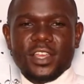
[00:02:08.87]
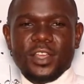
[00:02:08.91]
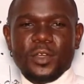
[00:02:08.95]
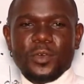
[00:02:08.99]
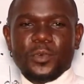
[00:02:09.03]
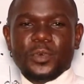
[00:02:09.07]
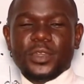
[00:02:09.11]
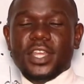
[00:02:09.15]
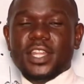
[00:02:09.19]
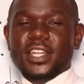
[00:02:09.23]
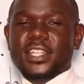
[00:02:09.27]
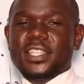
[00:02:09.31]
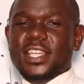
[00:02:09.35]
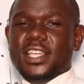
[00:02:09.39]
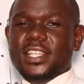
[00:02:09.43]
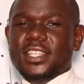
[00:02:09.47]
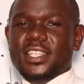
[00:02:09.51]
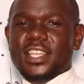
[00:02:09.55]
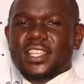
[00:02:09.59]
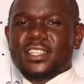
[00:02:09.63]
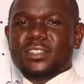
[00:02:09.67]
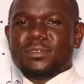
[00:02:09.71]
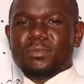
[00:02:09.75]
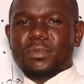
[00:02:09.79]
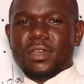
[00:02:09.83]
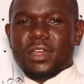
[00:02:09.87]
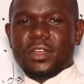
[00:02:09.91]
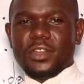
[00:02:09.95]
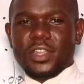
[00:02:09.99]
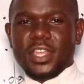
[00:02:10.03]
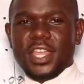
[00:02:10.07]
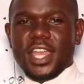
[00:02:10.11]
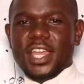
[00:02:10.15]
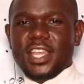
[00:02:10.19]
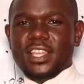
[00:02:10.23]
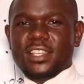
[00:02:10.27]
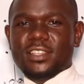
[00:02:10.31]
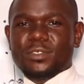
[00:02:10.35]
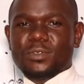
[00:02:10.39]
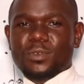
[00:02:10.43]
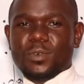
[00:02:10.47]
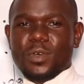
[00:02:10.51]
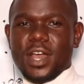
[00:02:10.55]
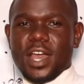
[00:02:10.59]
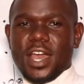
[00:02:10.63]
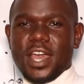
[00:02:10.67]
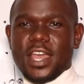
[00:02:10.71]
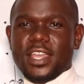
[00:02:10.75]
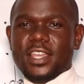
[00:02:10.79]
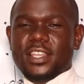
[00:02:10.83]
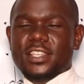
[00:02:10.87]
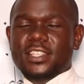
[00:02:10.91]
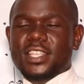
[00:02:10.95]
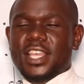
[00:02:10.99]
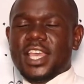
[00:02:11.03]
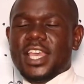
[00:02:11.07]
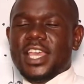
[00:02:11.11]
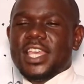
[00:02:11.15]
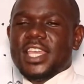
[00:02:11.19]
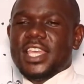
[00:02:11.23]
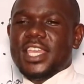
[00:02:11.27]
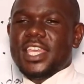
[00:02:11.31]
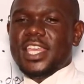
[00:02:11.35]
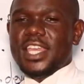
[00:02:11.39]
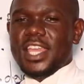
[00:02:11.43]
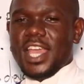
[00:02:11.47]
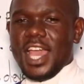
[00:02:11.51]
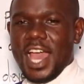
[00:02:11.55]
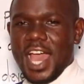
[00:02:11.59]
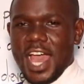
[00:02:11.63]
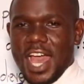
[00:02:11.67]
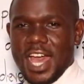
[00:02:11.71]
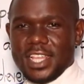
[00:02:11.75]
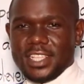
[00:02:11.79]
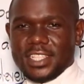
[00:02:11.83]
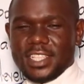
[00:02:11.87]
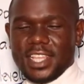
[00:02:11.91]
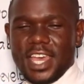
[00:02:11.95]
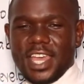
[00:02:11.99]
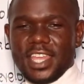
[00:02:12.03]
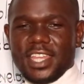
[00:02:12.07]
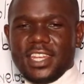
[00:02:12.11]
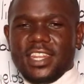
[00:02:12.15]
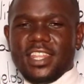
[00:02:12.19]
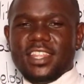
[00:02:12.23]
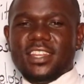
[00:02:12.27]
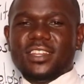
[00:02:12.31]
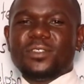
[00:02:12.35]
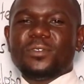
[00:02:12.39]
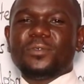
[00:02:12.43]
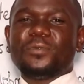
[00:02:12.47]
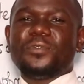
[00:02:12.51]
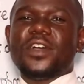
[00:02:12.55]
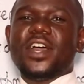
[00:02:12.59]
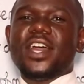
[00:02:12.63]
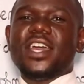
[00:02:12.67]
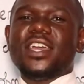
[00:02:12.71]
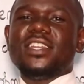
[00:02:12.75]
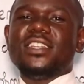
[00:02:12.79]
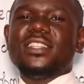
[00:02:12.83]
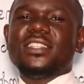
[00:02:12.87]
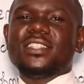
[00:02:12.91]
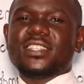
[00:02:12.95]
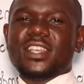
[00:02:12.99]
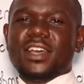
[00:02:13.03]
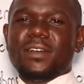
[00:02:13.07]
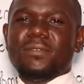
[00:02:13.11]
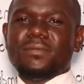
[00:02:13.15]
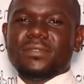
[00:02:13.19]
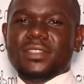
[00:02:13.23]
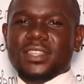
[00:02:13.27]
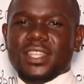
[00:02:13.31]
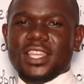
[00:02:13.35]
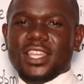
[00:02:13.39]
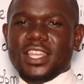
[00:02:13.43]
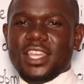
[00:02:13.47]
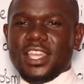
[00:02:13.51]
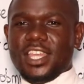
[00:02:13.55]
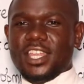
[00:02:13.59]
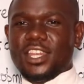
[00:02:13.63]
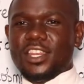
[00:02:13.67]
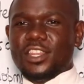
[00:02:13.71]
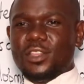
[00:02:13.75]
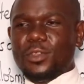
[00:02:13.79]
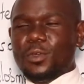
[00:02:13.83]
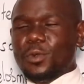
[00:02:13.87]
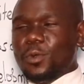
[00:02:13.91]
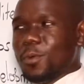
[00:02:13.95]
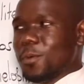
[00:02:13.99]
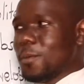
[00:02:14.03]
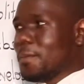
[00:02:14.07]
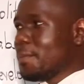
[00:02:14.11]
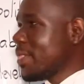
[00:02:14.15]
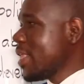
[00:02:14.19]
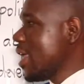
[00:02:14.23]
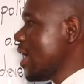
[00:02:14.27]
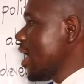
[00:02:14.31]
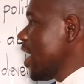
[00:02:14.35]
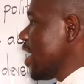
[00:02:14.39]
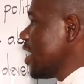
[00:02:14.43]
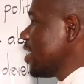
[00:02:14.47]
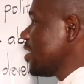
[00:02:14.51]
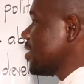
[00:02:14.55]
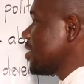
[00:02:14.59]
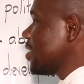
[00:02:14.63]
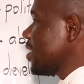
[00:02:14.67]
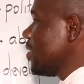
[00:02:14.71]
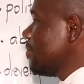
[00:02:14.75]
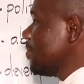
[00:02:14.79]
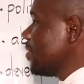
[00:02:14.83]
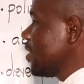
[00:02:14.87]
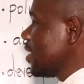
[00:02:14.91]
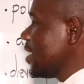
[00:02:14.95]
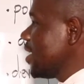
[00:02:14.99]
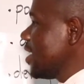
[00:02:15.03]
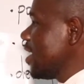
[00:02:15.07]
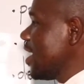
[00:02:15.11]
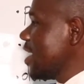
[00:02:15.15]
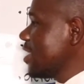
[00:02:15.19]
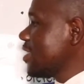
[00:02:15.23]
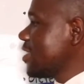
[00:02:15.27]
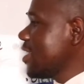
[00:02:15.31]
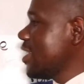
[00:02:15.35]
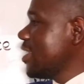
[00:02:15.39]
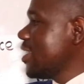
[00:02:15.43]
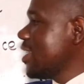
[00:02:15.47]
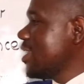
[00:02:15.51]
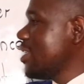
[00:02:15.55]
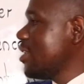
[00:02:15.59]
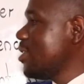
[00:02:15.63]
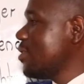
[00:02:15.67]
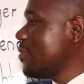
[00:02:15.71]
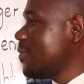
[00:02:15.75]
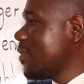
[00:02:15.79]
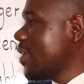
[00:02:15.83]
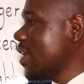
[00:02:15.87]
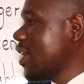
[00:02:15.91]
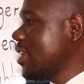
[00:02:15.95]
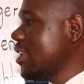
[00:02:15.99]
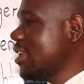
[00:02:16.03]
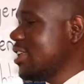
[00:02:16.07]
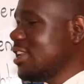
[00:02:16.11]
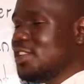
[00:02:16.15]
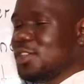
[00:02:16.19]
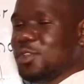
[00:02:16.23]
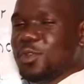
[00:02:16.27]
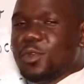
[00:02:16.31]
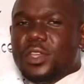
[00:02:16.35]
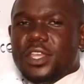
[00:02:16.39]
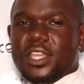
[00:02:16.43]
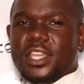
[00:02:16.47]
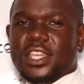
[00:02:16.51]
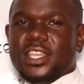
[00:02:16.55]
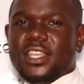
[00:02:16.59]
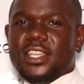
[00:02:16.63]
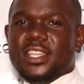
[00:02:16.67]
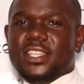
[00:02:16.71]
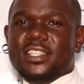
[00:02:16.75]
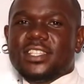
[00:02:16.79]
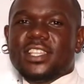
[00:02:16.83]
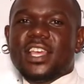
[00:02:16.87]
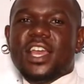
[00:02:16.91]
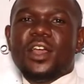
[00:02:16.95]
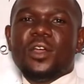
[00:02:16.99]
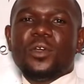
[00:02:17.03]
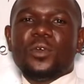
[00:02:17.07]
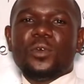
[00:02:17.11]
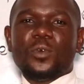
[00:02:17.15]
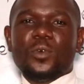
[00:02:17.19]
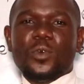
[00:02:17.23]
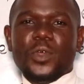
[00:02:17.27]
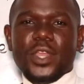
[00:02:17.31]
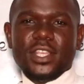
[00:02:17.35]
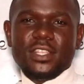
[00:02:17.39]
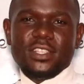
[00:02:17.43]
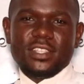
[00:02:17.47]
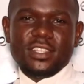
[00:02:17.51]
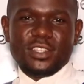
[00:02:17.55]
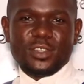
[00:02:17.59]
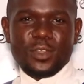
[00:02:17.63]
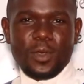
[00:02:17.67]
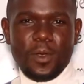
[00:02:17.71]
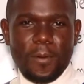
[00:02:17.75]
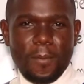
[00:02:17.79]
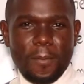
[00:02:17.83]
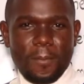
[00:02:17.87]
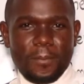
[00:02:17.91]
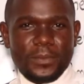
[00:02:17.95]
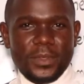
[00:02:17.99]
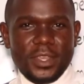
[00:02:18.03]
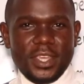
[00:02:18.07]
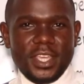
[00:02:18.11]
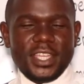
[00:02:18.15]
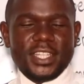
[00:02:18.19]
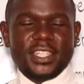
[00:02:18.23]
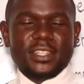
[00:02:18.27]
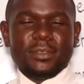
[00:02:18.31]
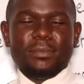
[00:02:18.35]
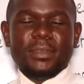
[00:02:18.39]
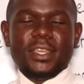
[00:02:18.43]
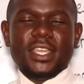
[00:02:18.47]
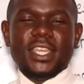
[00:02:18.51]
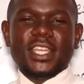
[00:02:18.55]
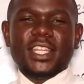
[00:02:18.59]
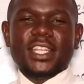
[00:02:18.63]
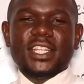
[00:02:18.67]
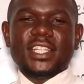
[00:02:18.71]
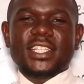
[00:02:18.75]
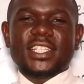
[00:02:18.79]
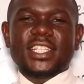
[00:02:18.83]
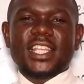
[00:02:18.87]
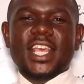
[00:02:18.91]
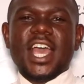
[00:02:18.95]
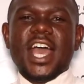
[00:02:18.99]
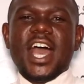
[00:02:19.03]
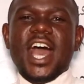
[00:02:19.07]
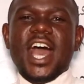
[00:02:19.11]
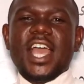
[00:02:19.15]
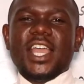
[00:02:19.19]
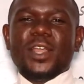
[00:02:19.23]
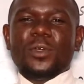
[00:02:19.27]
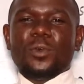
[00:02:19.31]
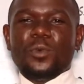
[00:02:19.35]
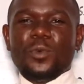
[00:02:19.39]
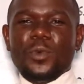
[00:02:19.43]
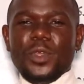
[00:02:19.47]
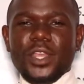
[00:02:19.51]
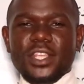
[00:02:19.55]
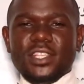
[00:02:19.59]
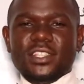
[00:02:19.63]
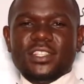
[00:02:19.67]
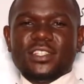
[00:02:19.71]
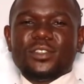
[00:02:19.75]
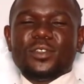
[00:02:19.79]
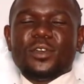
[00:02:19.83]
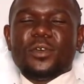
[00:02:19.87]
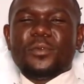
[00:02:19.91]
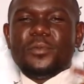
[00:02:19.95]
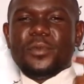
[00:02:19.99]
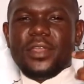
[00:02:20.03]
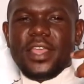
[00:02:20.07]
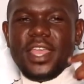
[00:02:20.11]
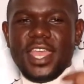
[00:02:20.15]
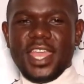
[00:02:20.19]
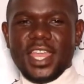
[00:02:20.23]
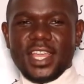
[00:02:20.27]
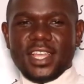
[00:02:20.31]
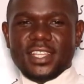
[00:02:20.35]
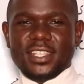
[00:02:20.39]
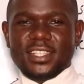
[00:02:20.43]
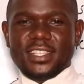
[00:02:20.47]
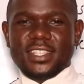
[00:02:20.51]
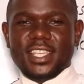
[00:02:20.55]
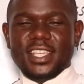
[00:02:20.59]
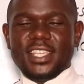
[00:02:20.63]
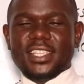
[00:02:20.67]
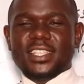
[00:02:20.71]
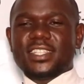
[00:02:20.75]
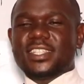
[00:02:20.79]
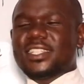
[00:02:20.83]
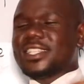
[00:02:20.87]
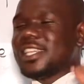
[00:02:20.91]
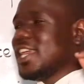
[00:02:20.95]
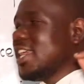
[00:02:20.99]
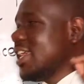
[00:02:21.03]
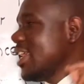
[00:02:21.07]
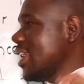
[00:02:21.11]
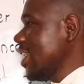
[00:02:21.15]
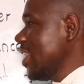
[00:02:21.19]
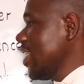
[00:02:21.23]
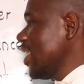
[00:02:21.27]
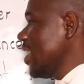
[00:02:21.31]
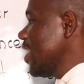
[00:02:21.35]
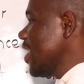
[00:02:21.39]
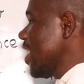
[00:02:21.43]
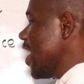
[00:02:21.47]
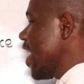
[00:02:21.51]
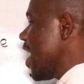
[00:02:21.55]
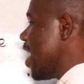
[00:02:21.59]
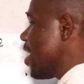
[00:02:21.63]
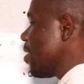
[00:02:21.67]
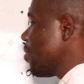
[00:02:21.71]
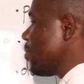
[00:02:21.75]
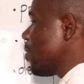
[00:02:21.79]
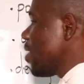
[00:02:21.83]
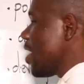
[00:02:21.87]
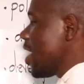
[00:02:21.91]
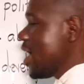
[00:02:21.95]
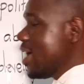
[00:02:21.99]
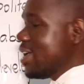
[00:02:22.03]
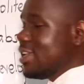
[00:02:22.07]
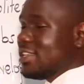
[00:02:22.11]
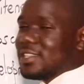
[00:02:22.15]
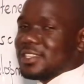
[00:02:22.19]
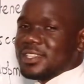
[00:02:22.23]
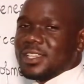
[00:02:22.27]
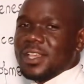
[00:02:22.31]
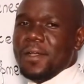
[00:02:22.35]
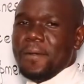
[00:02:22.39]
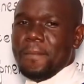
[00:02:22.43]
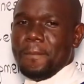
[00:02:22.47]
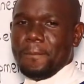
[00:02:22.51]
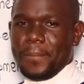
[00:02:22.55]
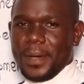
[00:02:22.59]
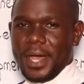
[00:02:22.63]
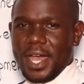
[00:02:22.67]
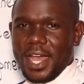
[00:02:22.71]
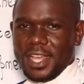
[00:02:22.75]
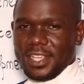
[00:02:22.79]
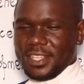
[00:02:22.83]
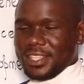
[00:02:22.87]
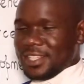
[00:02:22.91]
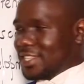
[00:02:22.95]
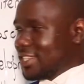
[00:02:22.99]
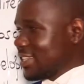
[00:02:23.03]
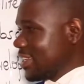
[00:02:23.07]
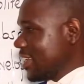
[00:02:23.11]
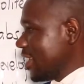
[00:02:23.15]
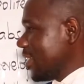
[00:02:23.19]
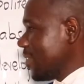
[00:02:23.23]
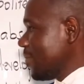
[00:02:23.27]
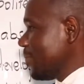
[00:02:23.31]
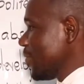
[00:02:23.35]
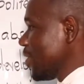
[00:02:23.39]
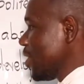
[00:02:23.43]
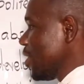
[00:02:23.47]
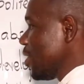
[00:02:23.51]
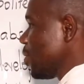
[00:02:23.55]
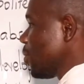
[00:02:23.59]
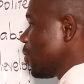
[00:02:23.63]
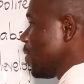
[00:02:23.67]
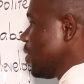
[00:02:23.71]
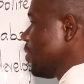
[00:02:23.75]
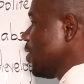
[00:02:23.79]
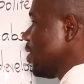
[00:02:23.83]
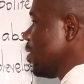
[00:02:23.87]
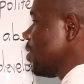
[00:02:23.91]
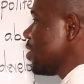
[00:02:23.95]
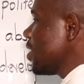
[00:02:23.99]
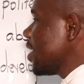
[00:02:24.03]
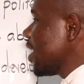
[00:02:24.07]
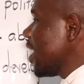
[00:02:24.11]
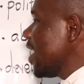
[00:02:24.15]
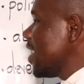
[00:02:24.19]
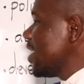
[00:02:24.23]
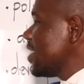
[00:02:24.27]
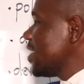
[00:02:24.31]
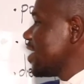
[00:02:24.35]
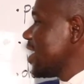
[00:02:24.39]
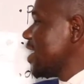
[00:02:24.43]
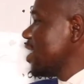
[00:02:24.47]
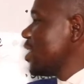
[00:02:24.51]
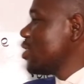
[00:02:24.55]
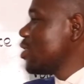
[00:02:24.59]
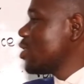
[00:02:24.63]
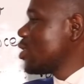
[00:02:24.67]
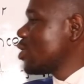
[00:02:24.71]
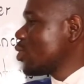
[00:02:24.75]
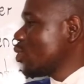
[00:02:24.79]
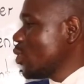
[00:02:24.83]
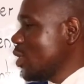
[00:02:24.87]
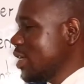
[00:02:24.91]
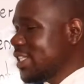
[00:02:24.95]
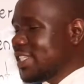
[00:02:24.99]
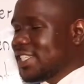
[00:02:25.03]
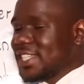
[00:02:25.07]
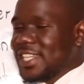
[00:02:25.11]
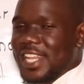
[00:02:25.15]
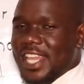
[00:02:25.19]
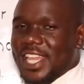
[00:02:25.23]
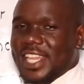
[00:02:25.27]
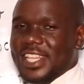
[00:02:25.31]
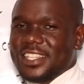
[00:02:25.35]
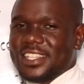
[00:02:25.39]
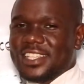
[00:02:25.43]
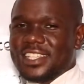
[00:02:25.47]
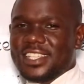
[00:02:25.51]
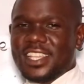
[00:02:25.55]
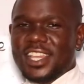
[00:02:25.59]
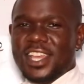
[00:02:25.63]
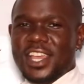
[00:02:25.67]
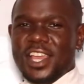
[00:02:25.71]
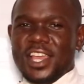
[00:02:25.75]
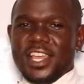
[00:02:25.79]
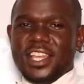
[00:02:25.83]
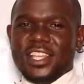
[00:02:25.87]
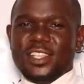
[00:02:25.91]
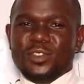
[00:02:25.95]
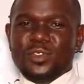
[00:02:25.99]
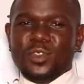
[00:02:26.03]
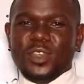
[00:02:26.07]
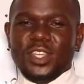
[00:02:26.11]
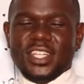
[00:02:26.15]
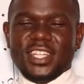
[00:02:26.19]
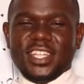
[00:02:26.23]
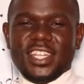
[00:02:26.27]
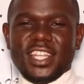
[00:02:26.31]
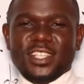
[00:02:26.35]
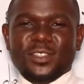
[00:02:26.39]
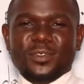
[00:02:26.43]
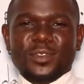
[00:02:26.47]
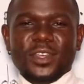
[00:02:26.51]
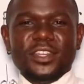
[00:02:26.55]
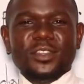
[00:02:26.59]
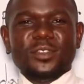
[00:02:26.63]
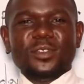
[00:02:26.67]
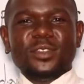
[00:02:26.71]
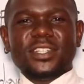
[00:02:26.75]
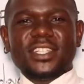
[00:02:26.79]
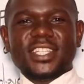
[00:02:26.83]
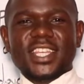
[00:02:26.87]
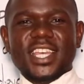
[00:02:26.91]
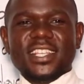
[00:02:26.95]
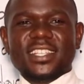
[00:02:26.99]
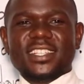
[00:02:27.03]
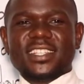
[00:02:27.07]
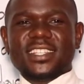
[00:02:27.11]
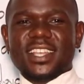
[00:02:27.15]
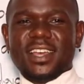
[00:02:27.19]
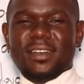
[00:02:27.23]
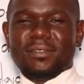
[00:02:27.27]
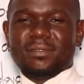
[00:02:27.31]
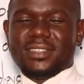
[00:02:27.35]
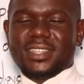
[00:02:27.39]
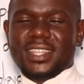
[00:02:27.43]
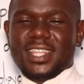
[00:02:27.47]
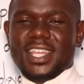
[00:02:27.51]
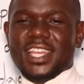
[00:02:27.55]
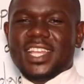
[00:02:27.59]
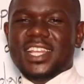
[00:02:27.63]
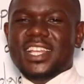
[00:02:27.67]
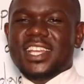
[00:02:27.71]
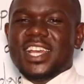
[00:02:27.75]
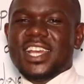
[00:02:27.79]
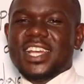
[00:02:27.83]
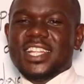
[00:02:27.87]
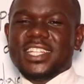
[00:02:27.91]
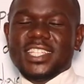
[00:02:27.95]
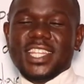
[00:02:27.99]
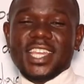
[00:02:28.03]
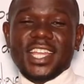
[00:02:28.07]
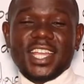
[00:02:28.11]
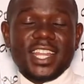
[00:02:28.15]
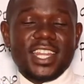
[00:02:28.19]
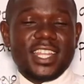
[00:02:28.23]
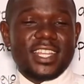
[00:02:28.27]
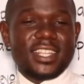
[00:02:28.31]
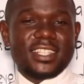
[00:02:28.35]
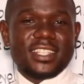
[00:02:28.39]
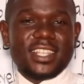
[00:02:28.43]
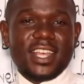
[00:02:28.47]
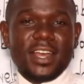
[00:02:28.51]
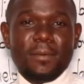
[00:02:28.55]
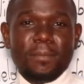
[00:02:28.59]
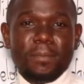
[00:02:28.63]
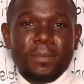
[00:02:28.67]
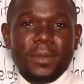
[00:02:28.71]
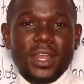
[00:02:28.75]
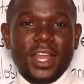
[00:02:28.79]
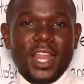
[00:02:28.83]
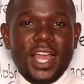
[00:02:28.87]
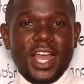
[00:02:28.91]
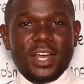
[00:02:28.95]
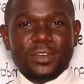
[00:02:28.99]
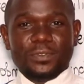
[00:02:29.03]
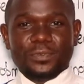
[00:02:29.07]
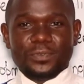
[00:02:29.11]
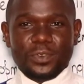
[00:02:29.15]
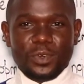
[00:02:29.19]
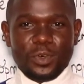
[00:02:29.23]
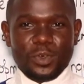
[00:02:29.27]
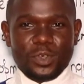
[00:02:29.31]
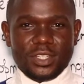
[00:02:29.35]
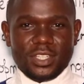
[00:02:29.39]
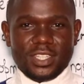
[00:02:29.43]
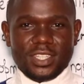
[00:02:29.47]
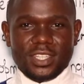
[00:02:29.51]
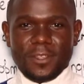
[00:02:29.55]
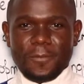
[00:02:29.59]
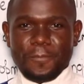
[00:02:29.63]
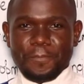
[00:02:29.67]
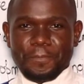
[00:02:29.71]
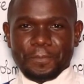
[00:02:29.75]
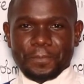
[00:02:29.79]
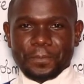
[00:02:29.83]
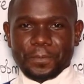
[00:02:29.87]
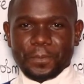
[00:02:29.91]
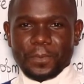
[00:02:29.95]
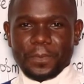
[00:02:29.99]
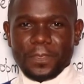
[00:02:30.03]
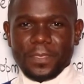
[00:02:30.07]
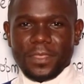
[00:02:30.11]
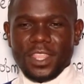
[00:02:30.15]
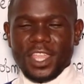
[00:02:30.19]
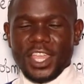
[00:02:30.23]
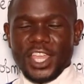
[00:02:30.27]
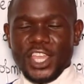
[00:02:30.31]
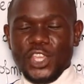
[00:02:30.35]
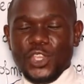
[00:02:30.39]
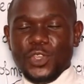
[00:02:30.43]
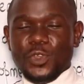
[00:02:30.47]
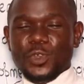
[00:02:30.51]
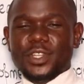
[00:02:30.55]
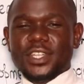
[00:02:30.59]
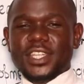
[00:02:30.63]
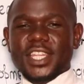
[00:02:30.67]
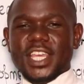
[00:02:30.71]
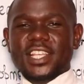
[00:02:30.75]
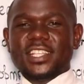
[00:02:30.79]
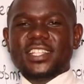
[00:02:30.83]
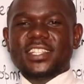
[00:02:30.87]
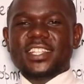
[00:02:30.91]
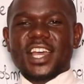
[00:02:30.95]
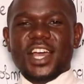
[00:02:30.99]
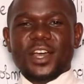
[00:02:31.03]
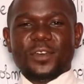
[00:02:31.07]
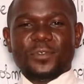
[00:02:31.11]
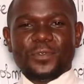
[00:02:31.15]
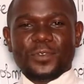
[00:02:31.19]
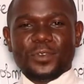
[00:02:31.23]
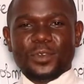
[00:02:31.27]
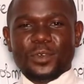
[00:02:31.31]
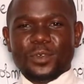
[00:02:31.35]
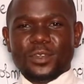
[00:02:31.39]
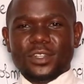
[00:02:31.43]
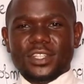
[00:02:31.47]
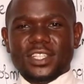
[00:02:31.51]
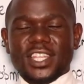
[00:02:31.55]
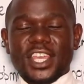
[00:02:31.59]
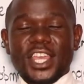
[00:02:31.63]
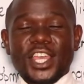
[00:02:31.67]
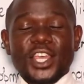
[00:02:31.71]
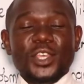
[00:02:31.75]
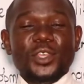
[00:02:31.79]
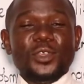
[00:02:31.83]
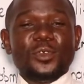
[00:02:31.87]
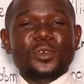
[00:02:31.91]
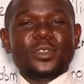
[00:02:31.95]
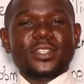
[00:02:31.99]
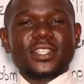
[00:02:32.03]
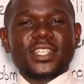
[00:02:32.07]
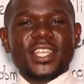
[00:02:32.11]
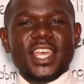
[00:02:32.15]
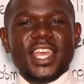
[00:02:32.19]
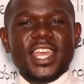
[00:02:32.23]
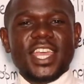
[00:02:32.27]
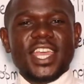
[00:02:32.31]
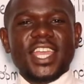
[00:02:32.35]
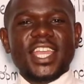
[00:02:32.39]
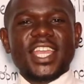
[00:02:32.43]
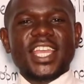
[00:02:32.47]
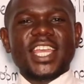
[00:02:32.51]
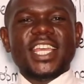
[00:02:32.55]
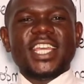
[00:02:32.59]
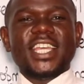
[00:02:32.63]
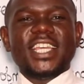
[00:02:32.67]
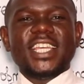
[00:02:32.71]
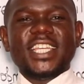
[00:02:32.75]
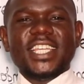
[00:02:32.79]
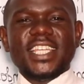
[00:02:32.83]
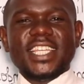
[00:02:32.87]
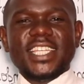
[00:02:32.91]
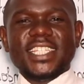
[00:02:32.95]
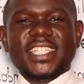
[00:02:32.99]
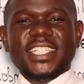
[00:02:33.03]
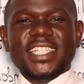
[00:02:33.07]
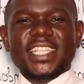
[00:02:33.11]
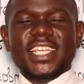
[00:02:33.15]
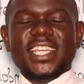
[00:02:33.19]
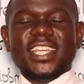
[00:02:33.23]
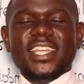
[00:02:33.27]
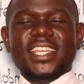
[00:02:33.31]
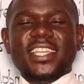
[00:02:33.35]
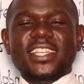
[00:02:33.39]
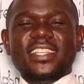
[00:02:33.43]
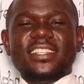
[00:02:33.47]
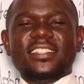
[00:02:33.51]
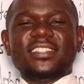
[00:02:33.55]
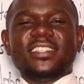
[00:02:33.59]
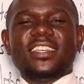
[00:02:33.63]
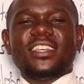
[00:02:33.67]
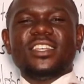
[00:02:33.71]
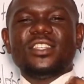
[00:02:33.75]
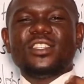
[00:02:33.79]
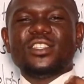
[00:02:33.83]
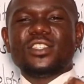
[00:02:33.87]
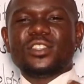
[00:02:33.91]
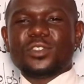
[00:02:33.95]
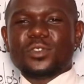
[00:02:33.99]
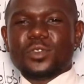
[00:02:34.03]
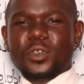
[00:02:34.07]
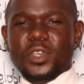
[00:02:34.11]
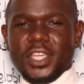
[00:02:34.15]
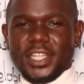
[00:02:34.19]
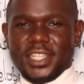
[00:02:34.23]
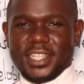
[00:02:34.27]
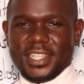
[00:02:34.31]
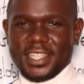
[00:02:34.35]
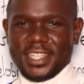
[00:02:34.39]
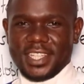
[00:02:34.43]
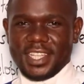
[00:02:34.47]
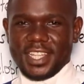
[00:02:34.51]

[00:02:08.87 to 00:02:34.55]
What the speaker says: When a teacher says Maria is wise, he has identified something in you, and something he has identified in you is wisdom. It means wisdom exists in a wise person. When we look at sweetness, when you taste something, take an example, a fruit. You taste a fruit, you say it is sweet.